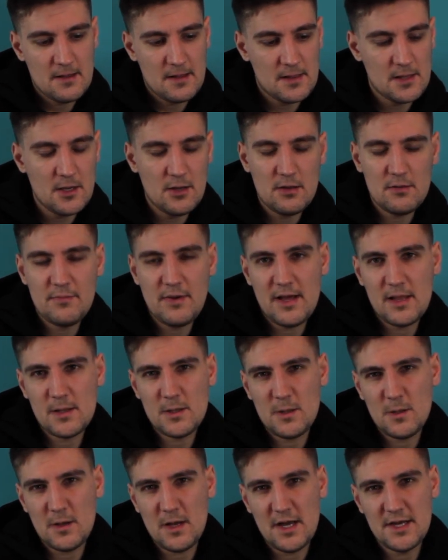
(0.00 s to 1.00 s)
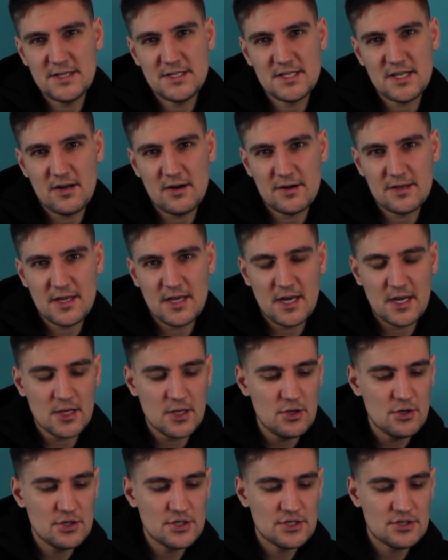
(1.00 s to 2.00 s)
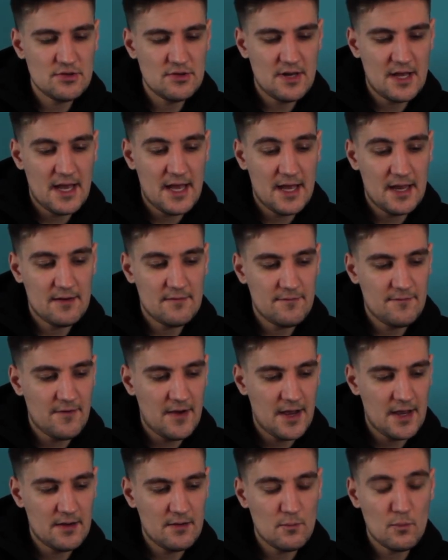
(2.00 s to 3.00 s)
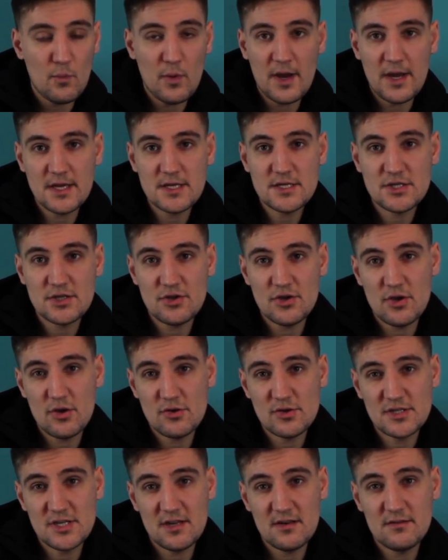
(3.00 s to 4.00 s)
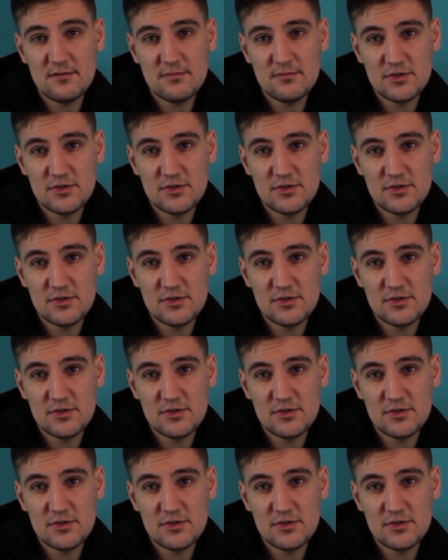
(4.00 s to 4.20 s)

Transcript: little by little I start getting used to it and find ways to use it